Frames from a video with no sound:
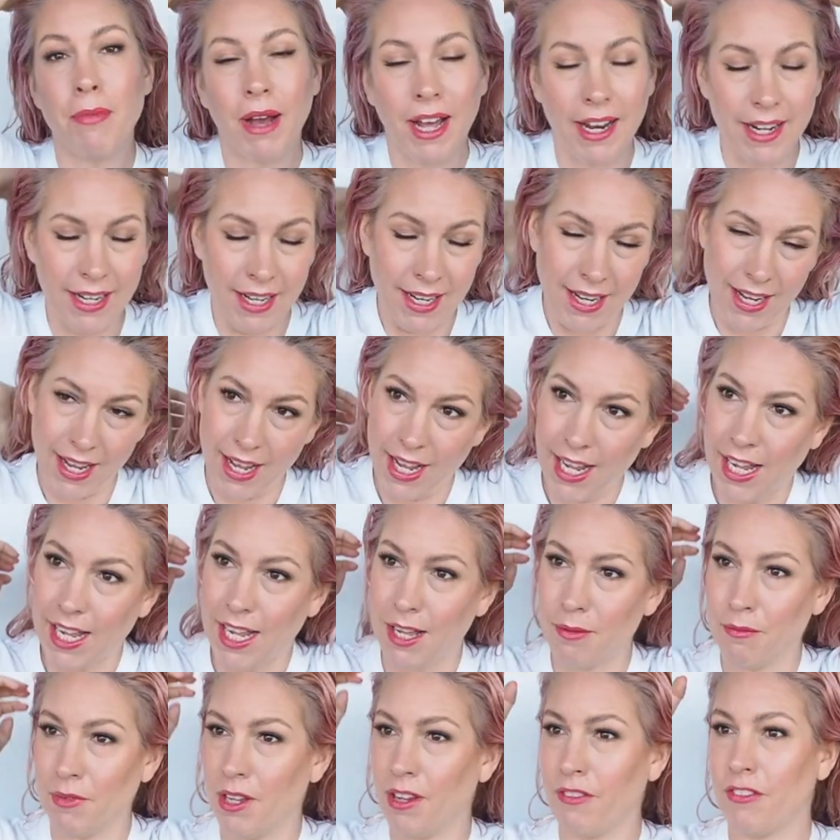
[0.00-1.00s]
But
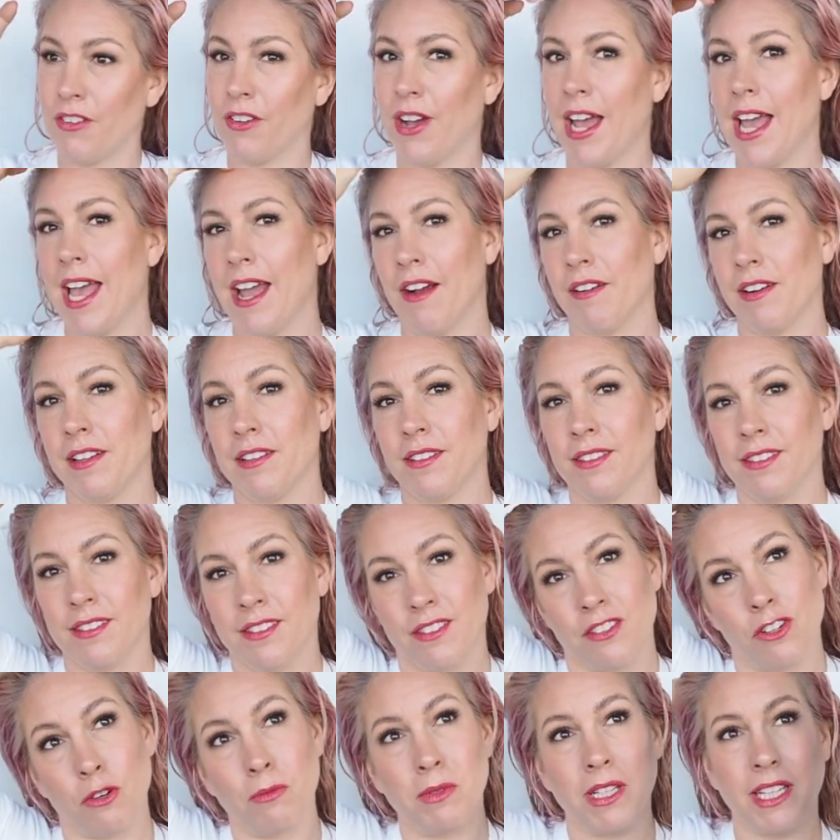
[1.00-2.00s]
if your hair
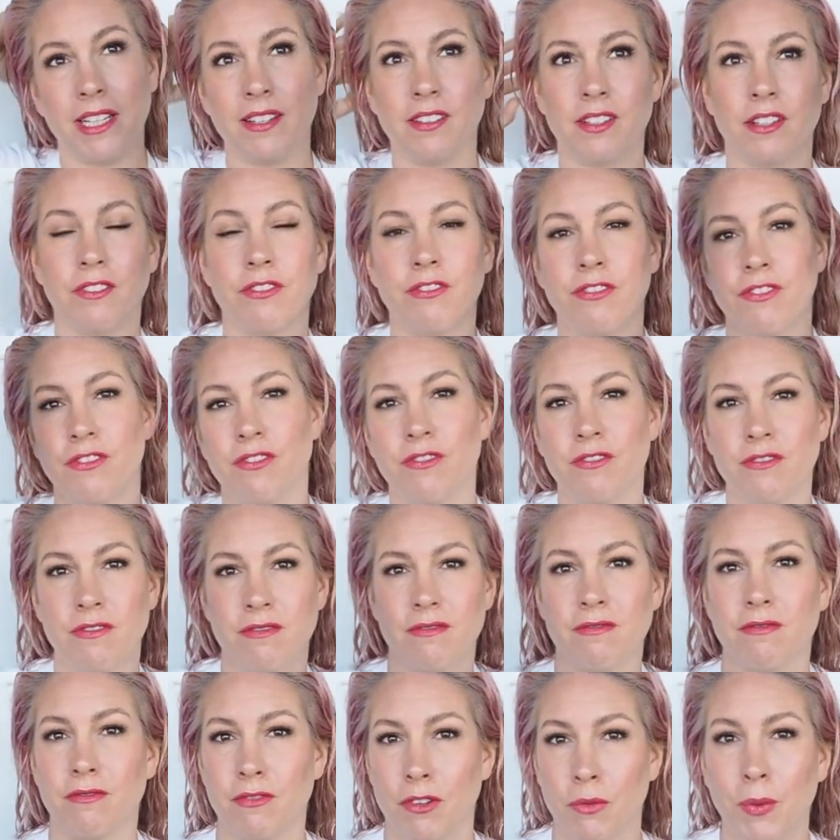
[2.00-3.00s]
is normally sort of,
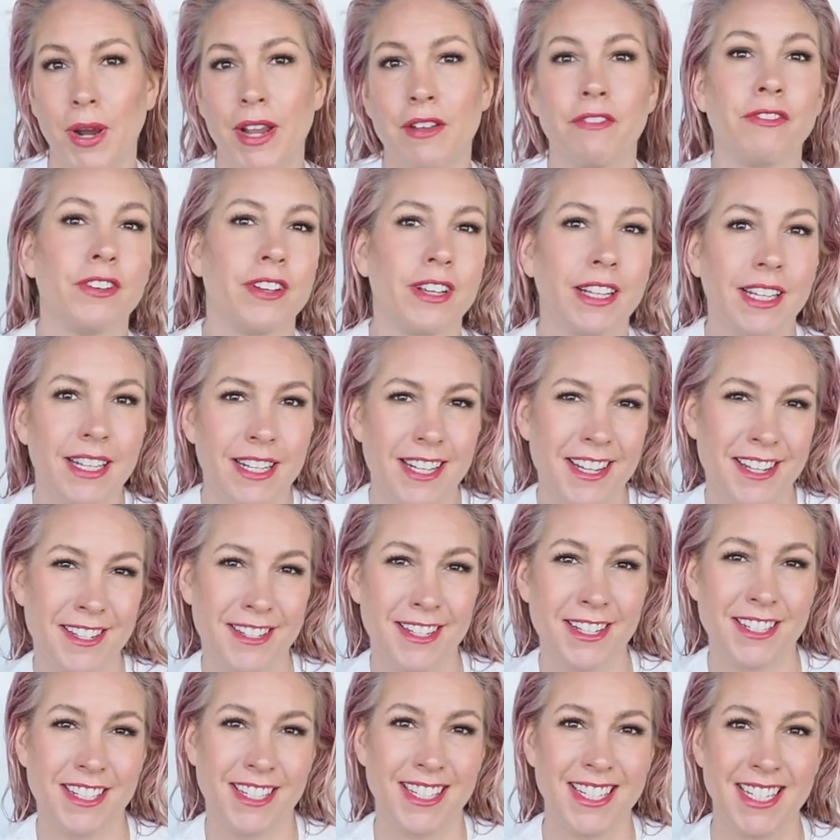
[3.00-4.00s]
you wait for your
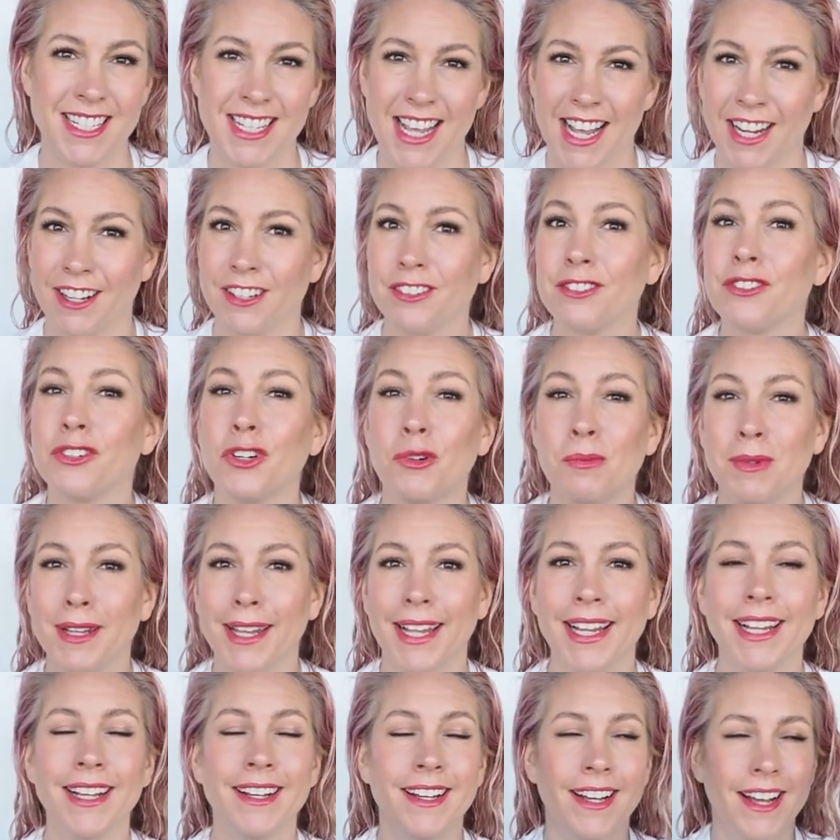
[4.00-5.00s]
conditioner to detangle
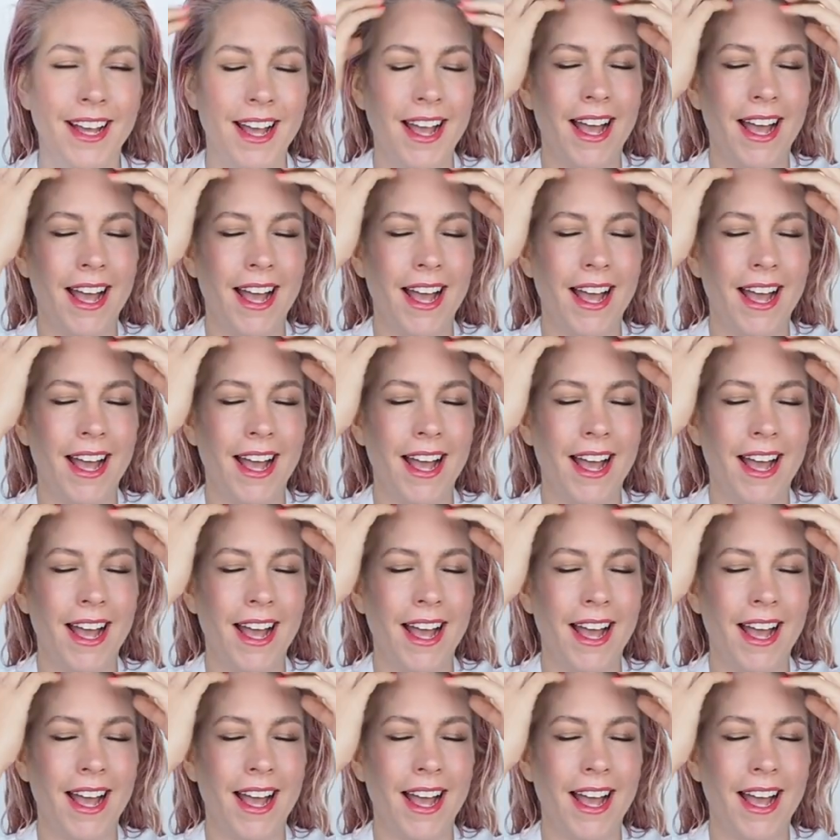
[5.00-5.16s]
normally,